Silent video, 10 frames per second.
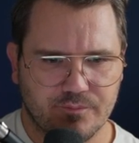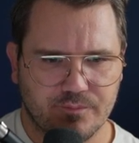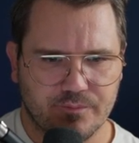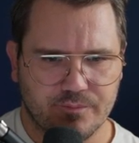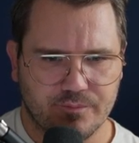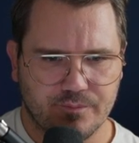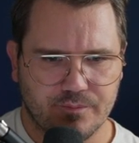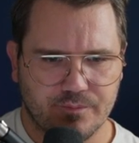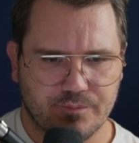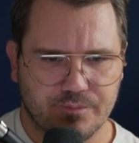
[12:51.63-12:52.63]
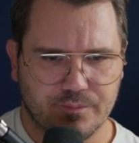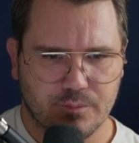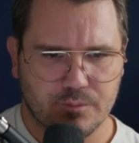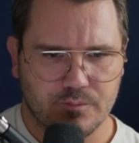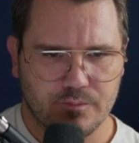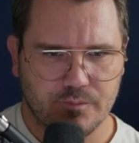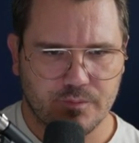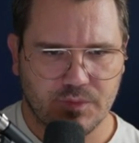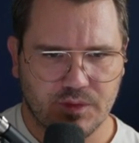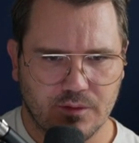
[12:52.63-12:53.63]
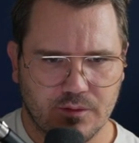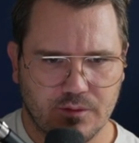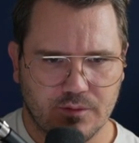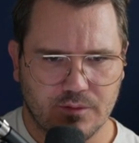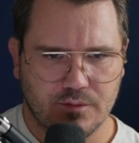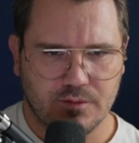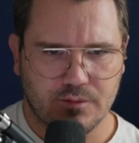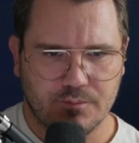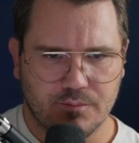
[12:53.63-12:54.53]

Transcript: Nothing is said.